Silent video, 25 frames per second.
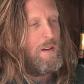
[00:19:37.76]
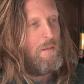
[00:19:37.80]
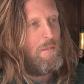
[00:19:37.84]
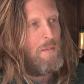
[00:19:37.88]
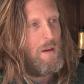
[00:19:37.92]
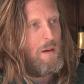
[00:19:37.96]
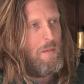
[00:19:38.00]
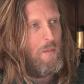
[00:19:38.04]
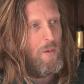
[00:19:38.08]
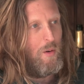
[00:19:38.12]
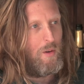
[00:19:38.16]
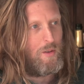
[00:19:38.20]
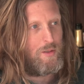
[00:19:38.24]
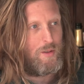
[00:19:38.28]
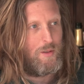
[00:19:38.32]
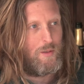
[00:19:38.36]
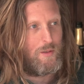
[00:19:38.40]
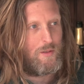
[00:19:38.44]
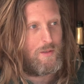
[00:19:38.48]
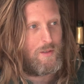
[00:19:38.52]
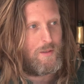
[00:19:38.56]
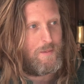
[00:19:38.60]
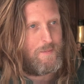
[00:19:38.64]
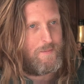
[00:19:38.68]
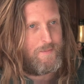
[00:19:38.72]
mere
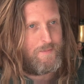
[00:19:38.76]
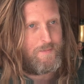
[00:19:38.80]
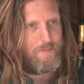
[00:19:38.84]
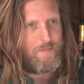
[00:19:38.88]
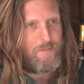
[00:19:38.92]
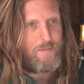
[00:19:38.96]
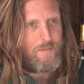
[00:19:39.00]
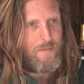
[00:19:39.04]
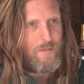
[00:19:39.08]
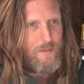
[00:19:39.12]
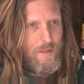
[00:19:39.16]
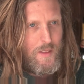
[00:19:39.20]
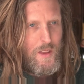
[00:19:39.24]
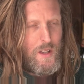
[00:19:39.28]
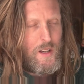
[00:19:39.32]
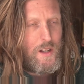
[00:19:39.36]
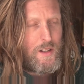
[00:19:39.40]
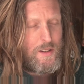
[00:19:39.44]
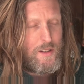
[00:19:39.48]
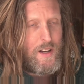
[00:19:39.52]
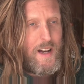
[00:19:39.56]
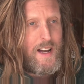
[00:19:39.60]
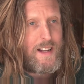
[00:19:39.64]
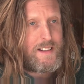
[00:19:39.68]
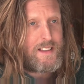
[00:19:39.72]
mortals
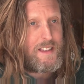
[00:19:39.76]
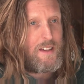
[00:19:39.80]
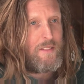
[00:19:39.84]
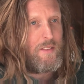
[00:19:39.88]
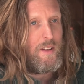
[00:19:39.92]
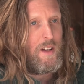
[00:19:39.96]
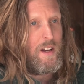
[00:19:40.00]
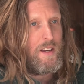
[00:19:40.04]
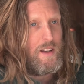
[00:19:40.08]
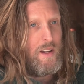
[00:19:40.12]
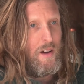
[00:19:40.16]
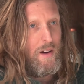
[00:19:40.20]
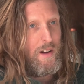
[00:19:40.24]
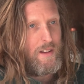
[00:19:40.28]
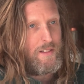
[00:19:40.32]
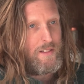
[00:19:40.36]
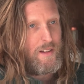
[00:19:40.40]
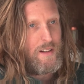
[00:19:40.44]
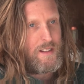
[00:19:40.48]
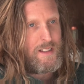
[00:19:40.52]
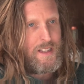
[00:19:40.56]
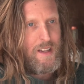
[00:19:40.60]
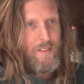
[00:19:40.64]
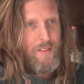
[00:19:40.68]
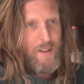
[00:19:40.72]
because I had given, you know, I'd,
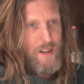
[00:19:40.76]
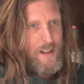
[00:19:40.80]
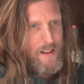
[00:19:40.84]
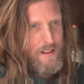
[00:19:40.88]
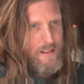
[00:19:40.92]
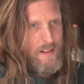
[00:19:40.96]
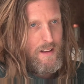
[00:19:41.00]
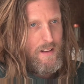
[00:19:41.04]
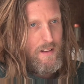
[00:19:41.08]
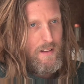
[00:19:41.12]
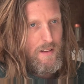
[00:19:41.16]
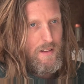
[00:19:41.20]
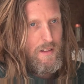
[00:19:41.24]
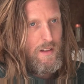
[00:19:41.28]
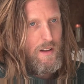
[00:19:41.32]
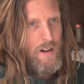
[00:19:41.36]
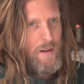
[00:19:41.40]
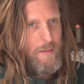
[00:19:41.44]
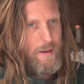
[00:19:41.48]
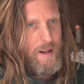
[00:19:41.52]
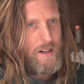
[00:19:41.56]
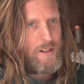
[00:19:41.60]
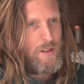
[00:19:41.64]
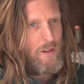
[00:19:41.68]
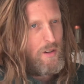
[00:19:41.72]
I'd, given it since. I
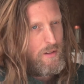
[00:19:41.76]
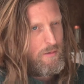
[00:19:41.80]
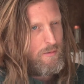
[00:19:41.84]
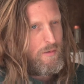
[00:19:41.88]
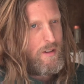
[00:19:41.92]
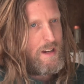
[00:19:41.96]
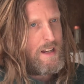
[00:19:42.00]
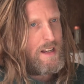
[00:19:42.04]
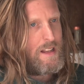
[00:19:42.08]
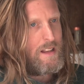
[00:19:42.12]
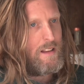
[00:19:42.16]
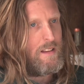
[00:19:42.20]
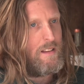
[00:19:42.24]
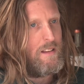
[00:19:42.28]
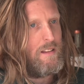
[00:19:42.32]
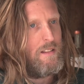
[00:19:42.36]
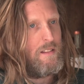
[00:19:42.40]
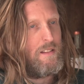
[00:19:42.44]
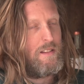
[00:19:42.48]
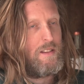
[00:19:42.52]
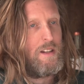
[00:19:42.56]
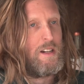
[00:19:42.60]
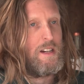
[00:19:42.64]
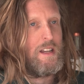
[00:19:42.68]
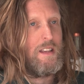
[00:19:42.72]
mean, I got really
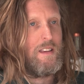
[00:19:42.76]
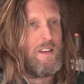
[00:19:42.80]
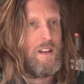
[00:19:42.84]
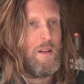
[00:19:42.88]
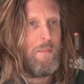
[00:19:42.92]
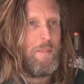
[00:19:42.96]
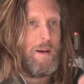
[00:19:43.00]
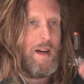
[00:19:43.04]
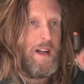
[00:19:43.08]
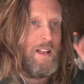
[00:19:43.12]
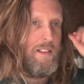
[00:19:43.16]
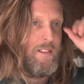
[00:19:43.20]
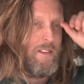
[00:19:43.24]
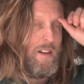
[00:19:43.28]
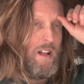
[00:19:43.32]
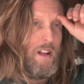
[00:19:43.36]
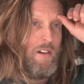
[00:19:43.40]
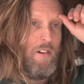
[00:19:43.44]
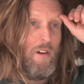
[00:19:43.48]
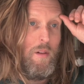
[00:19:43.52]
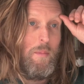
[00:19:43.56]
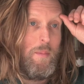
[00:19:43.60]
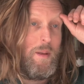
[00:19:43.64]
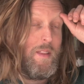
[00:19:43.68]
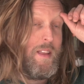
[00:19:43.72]
stuck into the bands early
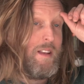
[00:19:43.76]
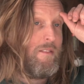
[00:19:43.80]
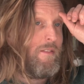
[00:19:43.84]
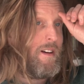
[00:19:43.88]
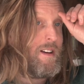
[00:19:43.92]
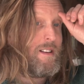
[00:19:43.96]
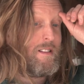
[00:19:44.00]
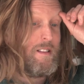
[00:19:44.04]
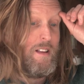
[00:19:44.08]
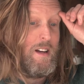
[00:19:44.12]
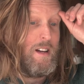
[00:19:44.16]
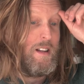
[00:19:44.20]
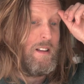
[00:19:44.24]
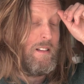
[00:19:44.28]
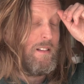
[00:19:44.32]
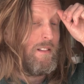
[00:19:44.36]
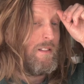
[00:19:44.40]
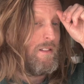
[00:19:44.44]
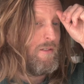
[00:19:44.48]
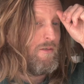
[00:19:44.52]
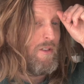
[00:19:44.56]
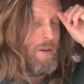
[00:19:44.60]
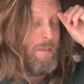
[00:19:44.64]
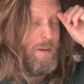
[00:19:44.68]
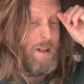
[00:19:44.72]
on, but then
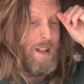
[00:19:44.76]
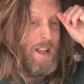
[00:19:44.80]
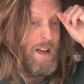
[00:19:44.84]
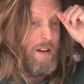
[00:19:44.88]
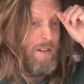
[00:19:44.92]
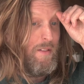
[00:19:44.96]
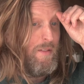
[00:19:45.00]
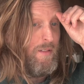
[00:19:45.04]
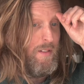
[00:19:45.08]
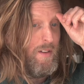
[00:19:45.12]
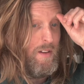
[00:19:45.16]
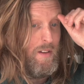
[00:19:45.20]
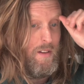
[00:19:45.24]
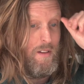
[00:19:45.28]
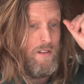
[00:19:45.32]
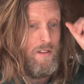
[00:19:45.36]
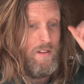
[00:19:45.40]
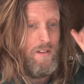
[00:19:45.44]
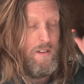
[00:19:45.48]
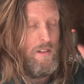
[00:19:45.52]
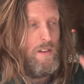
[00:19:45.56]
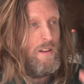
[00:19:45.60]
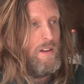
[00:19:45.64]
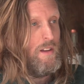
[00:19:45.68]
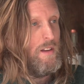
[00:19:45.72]
Razorlight's drummer left,
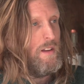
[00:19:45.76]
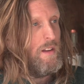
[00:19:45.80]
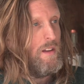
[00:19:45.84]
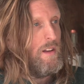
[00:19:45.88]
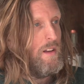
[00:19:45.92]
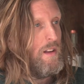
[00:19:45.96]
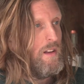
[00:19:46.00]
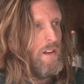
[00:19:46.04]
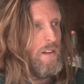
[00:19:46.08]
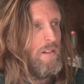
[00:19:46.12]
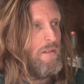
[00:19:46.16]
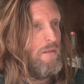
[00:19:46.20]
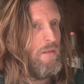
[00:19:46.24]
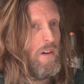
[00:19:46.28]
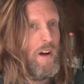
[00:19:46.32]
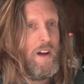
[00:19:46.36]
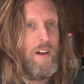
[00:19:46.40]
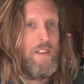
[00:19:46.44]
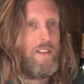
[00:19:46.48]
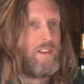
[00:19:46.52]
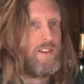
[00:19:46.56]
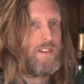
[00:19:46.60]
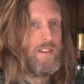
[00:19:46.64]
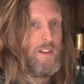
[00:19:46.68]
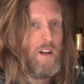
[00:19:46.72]
right
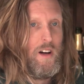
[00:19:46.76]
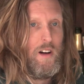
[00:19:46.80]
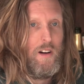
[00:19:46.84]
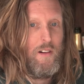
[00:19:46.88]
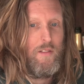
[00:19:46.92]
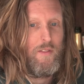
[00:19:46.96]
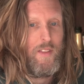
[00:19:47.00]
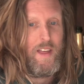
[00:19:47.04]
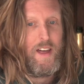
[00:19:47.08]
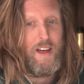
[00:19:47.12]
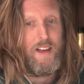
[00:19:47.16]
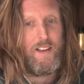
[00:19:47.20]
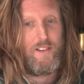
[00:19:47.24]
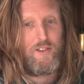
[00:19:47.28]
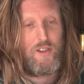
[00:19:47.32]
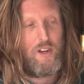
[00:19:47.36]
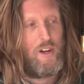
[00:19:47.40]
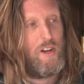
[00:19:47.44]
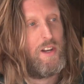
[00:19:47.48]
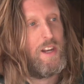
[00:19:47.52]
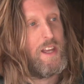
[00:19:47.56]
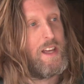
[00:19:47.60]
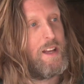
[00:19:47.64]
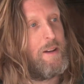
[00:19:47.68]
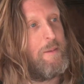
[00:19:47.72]
at the start of their
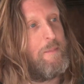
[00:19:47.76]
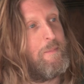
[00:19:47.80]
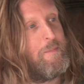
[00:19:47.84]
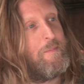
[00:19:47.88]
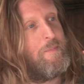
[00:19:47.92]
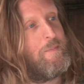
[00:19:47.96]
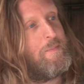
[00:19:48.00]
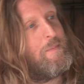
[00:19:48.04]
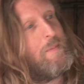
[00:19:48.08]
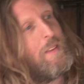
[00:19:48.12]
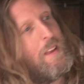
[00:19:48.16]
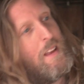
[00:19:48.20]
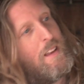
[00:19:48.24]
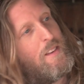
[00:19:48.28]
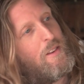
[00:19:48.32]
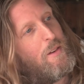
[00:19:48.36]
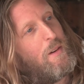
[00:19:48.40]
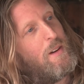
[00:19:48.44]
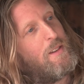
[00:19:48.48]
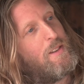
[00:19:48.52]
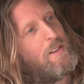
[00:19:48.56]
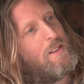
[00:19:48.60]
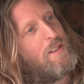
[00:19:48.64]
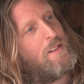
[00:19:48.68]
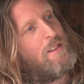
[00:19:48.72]
journey. So
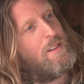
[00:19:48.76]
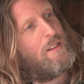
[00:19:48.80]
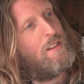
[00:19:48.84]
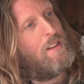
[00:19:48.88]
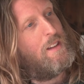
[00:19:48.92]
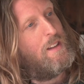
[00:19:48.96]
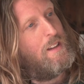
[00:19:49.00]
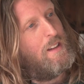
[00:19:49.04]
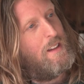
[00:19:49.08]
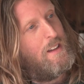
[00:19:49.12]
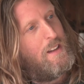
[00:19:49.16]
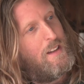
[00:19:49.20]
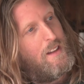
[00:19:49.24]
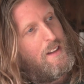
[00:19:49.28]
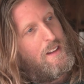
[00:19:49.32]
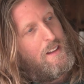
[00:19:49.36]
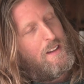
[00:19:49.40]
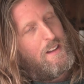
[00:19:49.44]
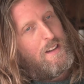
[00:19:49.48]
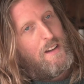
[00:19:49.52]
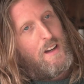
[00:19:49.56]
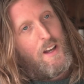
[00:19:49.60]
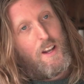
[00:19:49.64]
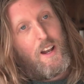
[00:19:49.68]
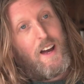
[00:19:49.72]
I just,
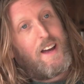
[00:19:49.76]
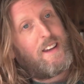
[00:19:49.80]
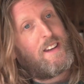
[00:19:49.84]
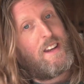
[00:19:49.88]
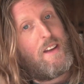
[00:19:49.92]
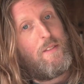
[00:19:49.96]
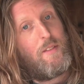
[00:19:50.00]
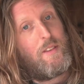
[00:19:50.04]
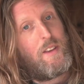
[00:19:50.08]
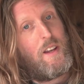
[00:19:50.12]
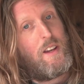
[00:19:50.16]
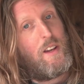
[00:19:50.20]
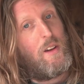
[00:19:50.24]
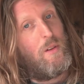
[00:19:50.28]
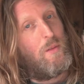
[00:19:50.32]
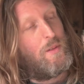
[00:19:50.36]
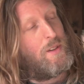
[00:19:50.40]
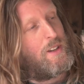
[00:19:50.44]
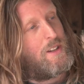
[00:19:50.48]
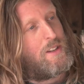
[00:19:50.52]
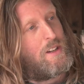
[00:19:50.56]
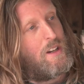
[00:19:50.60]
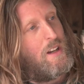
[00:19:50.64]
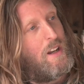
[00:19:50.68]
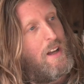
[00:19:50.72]
and I had never done an
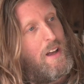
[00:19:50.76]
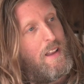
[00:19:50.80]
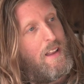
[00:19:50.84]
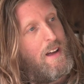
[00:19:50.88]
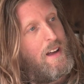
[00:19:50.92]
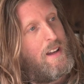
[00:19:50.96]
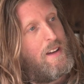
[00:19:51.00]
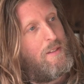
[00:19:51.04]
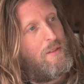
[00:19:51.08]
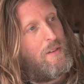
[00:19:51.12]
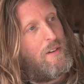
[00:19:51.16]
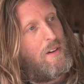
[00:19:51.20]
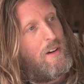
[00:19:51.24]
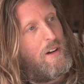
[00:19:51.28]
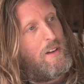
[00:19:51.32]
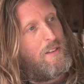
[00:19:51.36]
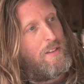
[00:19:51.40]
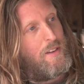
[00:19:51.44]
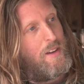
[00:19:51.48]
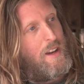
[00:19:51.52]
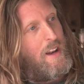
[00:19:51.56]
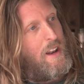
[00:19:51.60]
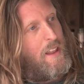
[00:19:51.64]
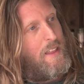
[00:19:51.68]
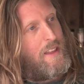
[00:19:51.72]
audition like that. I never
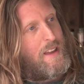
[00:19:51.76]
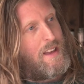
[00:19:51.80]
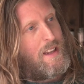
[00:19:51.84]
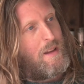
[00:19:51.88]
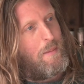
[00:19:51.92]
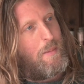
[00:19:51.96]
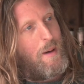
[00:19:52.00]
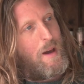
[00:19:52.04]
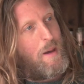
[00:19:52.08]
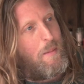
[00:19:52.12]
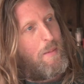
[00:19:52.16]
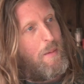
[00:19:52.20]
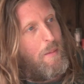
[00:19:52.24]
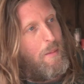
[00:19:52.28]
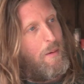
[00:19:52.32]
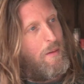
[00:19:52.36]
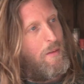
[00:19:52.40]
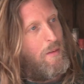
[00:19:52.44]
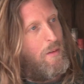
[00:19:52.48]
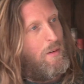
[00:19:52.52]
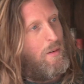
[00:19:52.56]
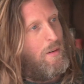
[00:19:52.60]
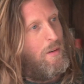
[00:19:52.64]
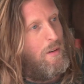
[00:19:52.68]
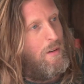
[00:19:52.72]
answered anything in a paper
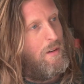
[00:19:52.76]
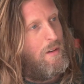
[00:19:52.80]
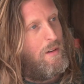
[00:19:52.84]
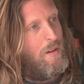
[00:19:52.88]
before.